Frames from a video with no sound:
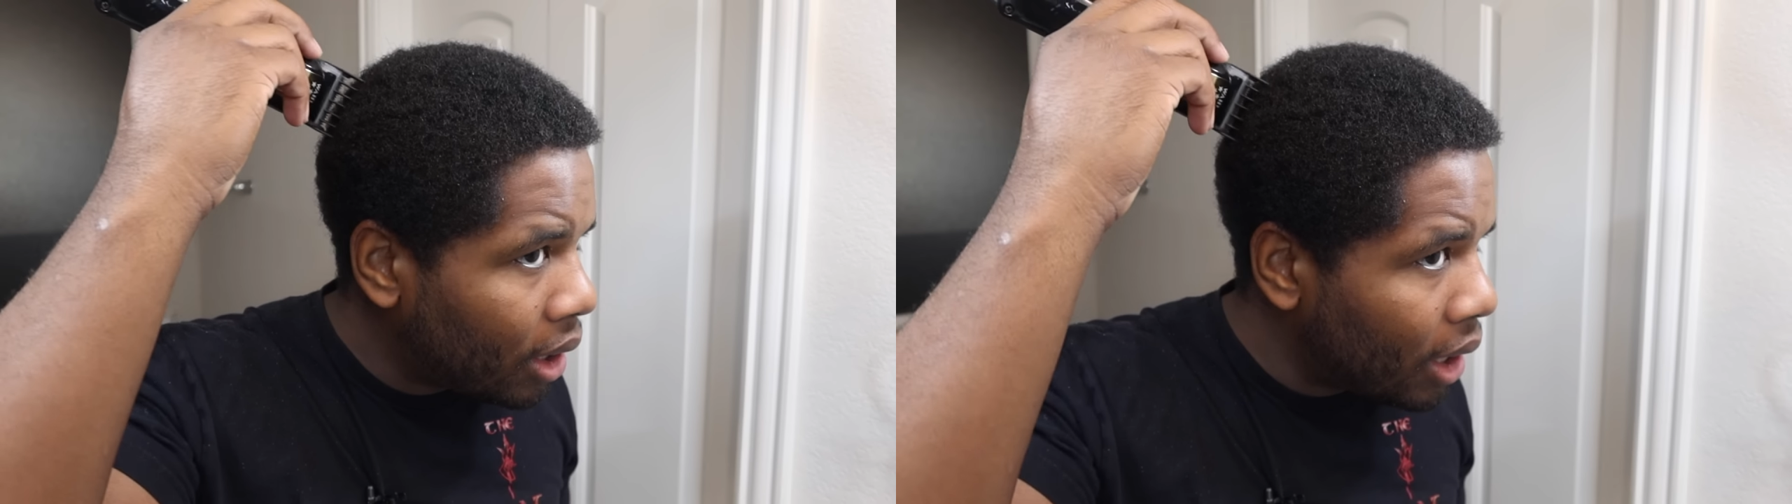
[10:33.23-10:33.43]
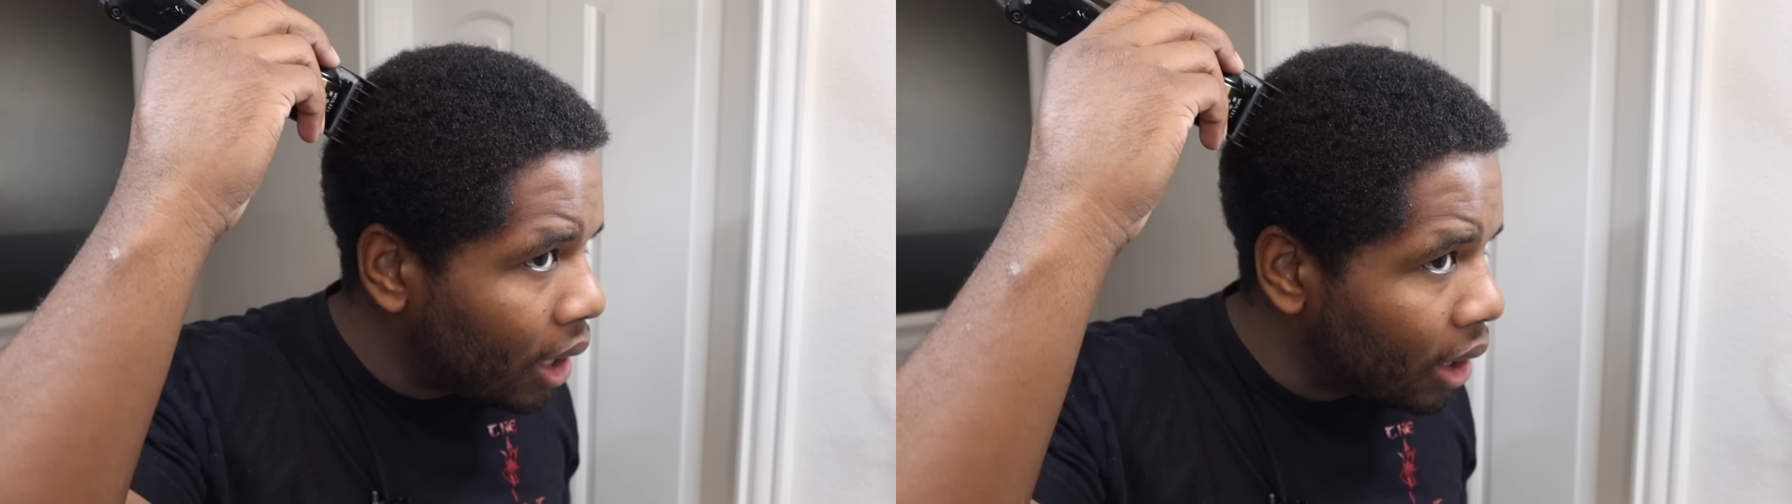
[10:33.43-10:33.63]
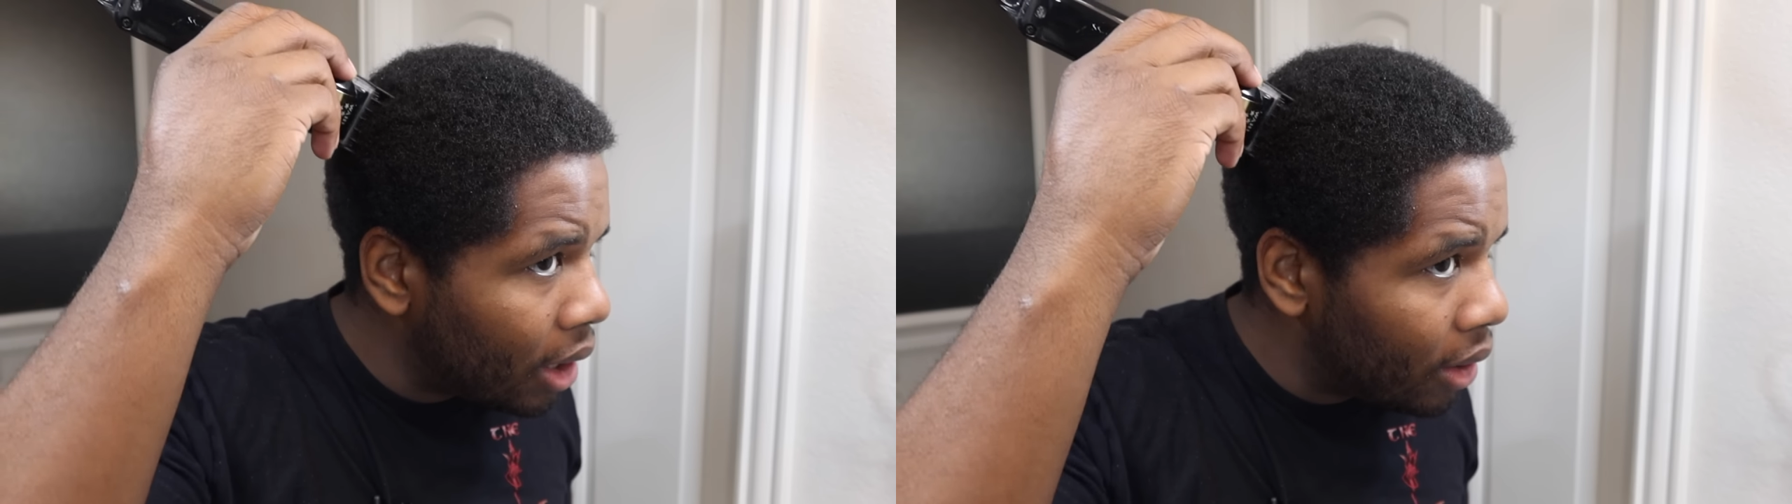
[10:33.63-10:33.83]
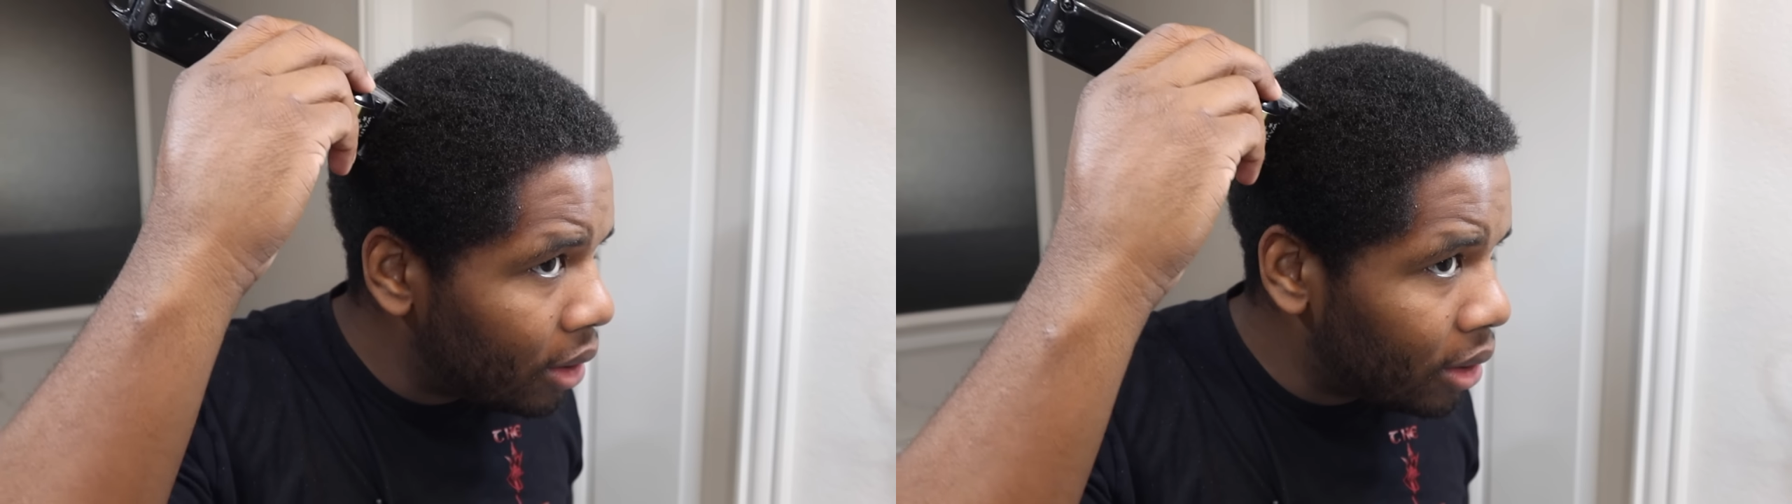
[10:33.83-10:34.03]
I'll go.